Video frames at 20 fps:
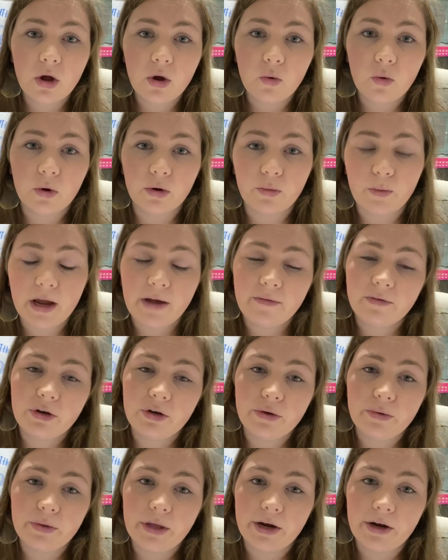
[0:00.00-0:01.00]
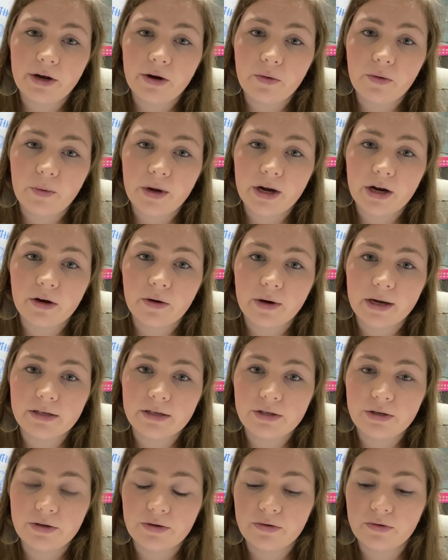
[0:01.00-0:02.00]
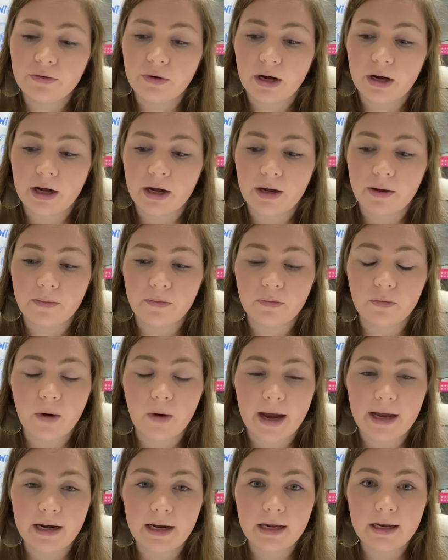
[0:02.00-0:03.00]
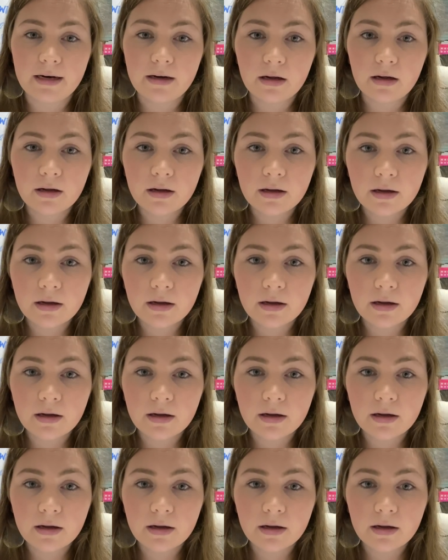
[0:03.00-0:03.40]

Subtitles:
when we have a new letter, we are going to write it